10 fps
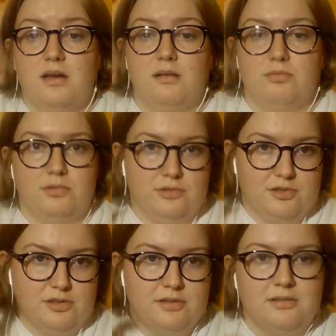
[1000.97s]

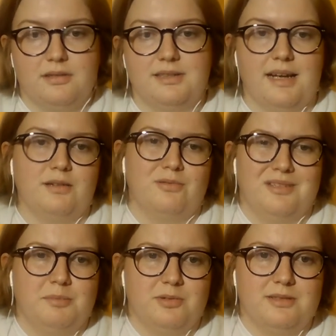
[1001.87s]
because I don't
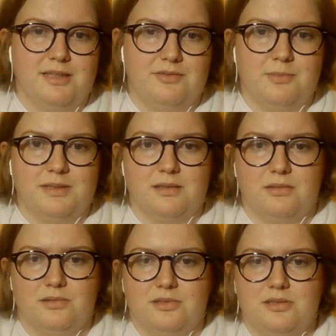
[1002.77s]
really perceive him as a
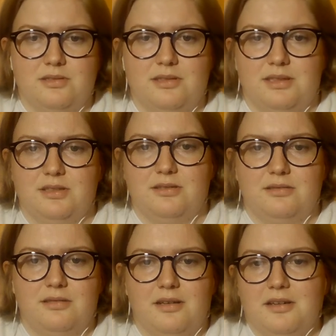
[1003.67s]
loser. He's
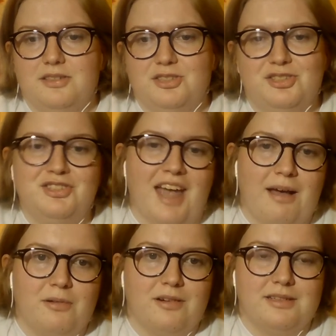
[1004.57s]
just
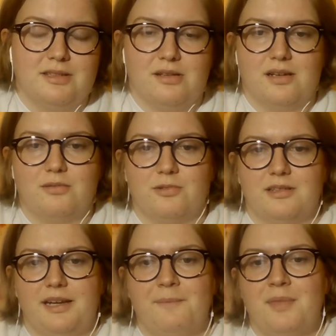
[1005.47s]
down on his luck,
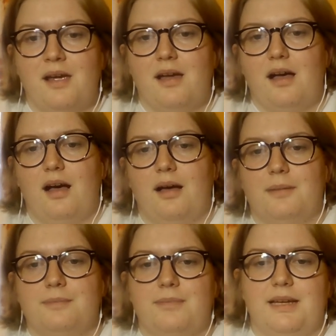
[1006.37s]
really.
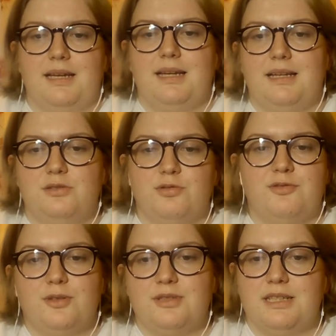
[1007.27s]
But he's
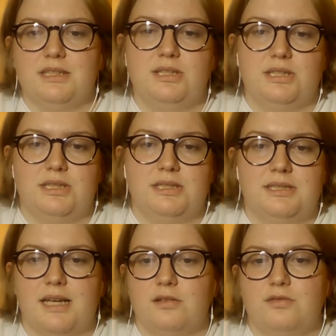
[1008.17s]
refusing to
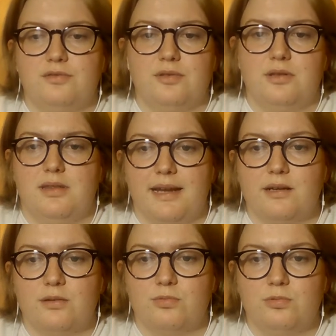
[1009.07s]
settle for
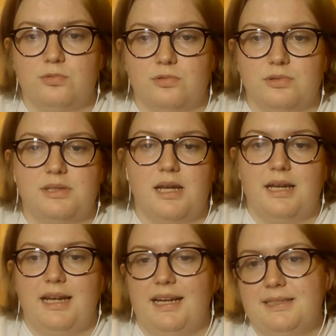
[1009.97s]
their rules,
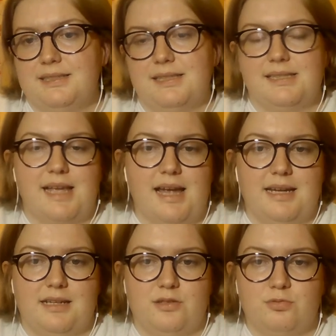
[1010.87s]
his
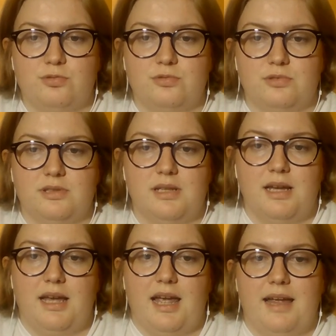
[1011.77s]
society's rules,
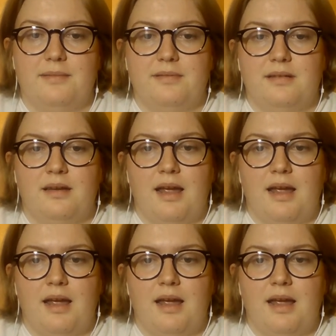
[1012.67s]
and